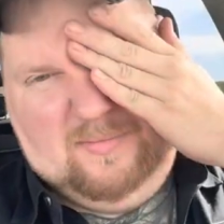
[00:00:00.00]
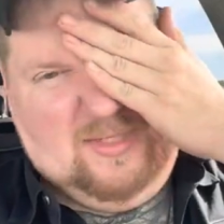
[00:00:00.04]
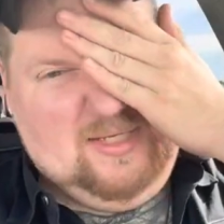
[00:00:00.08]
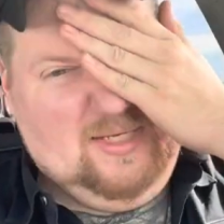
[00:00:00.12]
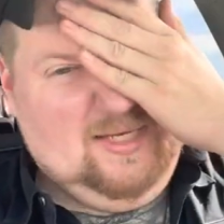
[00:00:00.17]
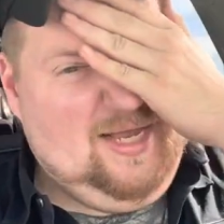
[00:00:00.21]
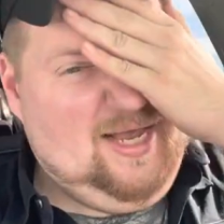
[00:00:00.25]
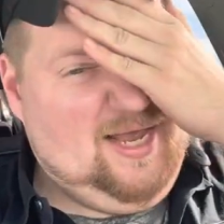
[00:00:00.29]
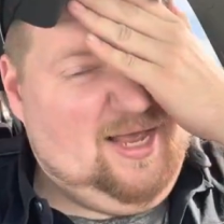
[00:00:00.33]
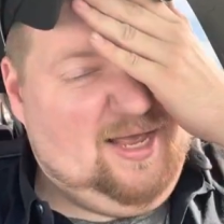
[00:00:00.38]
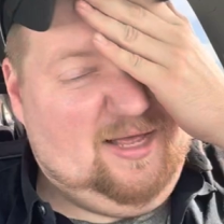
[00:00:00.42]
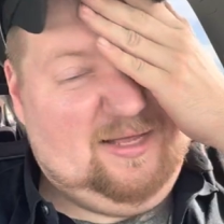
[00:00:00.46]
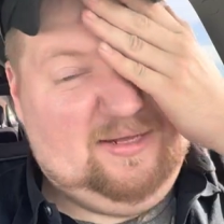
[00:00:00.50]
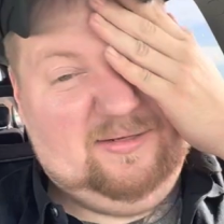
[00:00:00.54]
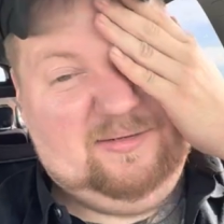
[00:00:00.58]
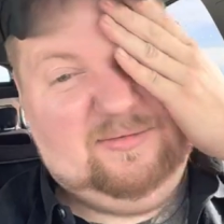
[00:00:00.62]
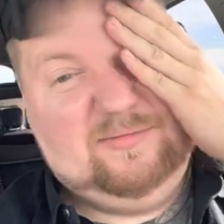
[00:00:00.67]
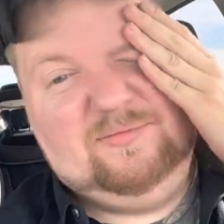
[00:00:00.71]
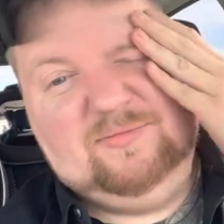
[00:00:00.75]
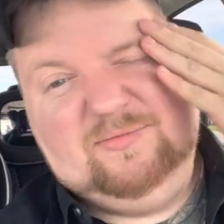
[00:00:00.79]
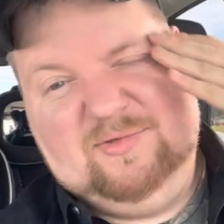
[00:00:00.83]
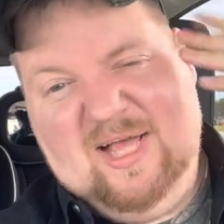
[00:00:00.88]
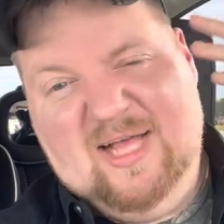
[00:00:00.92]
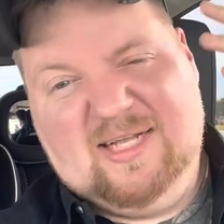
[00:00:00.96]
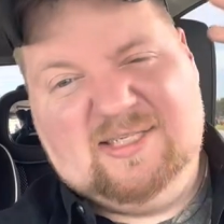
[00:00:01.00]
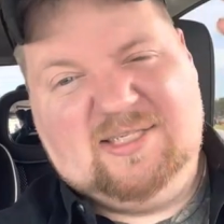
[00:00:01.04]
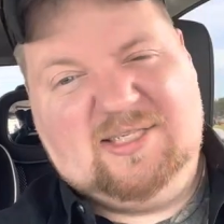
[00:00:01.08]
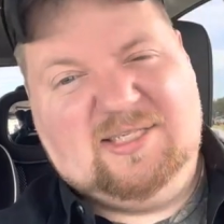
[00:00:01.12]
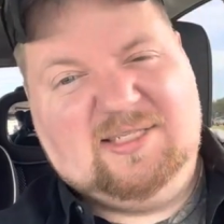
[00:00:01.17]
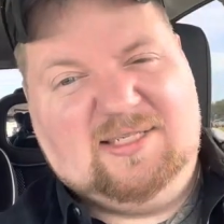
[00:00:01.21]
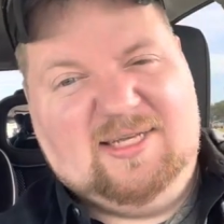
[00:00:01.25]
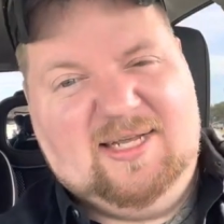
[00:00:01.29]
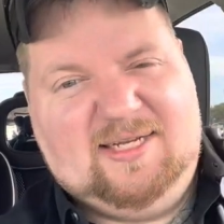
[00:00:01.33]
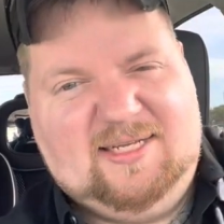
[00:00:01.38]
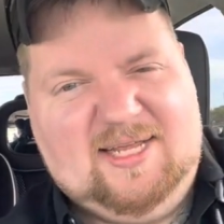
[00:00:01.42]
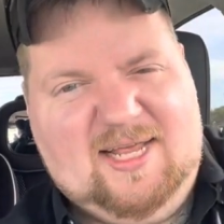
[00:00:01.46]
Yeah, and that's his
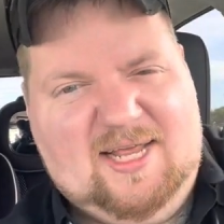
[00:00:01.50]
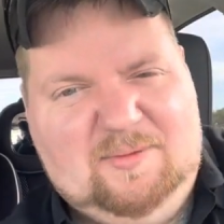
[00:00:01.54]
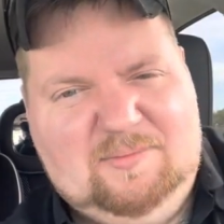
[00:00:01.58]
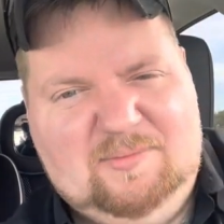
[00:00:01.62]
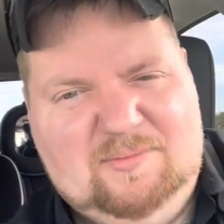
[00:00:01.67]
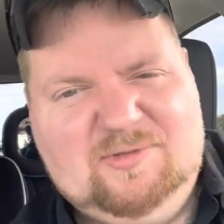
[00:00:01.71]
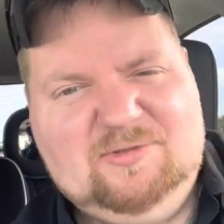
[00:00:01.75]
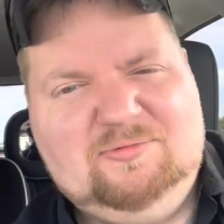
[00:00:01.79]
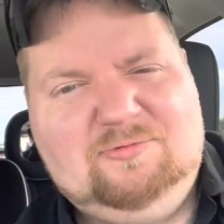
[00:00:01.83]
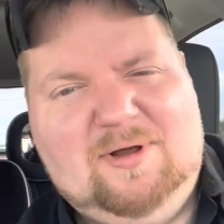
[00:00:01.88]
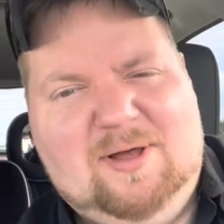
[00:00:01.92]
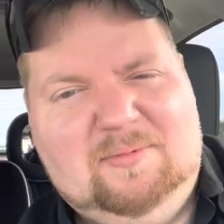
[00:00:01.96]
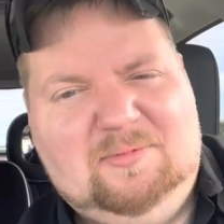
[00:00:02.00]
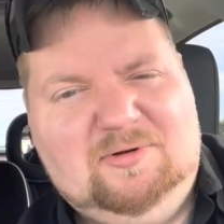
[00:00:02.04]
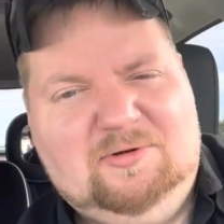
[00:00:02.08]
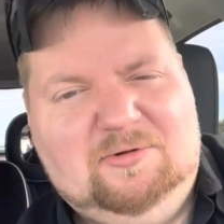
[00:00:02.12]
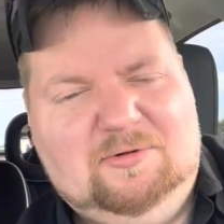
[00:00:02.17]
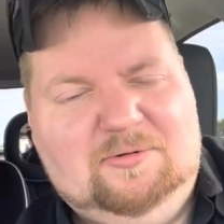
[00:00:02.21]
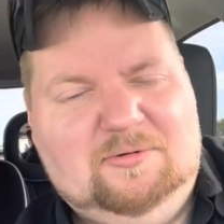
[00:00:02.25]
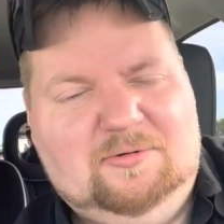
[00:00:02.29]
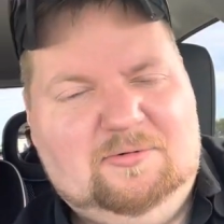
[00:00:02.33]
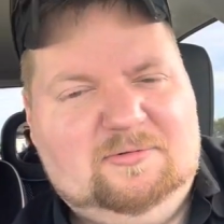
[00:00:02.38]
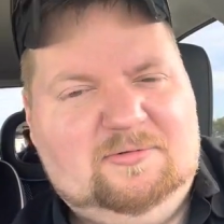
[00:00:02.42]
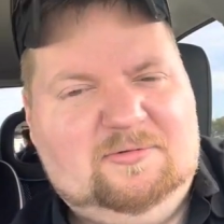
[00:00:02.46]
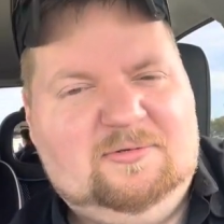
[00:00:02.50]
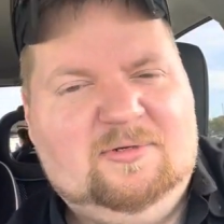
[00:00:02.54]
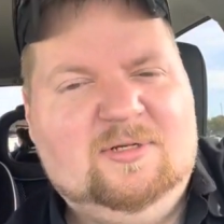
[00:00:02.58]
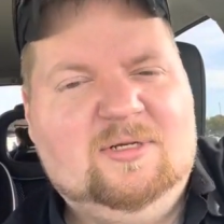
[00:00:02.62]
nickname, is Ramen Noodles.